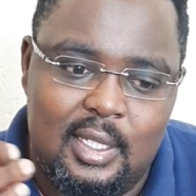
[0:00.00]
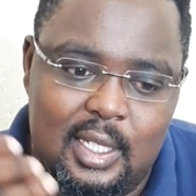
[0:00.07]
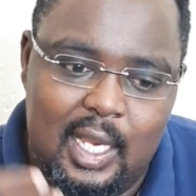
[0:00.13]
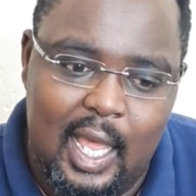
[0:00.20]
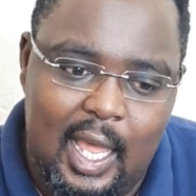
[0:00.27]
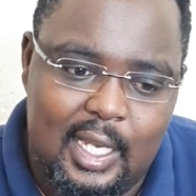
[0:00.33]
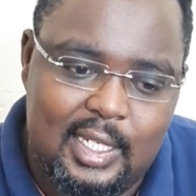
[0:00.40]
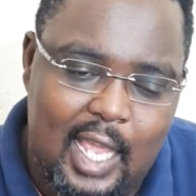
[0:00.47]

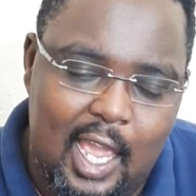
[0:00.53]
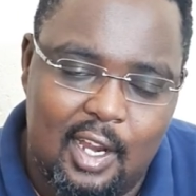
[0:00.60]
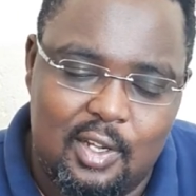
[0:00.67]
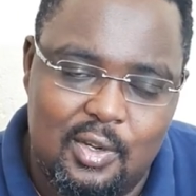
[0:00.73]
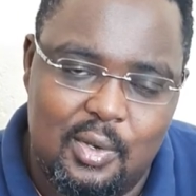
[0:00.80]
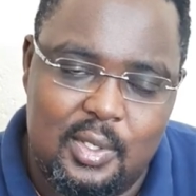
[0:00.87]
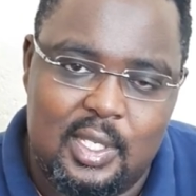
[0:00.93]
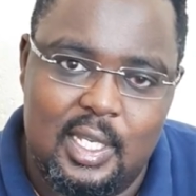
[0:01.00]

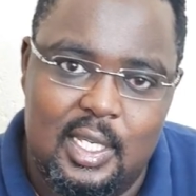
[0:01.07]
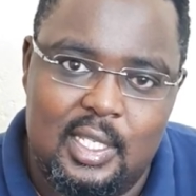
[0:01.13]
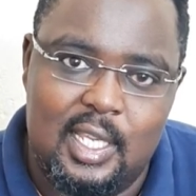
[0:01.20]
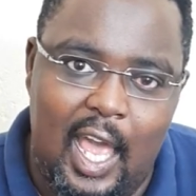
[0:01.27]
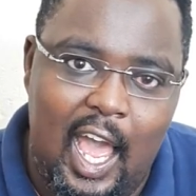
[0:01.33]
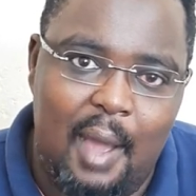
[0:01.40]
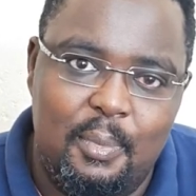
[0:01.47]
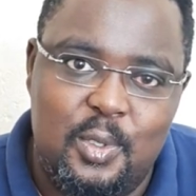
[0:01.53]
diagnosis
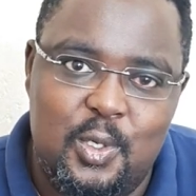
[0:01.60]
up